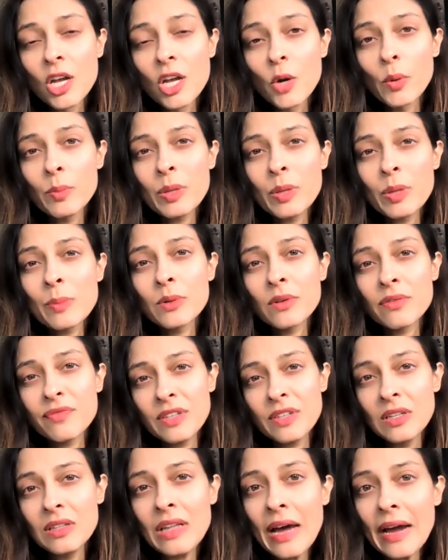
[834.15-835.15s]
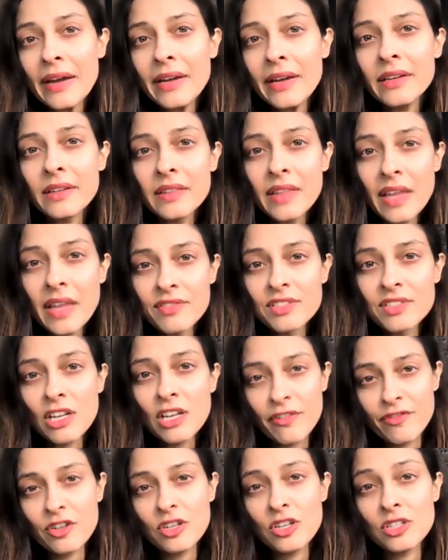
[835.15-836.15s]
when people feel like they've
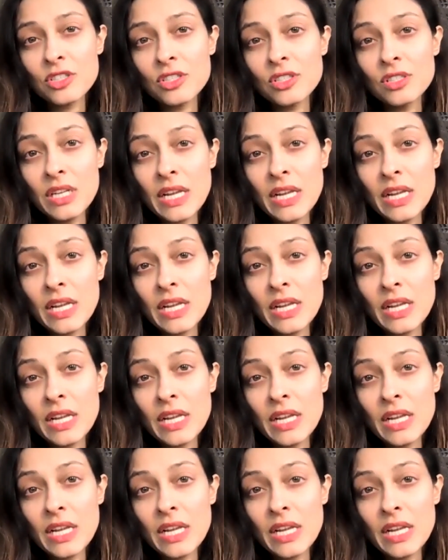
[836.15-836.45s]
suffered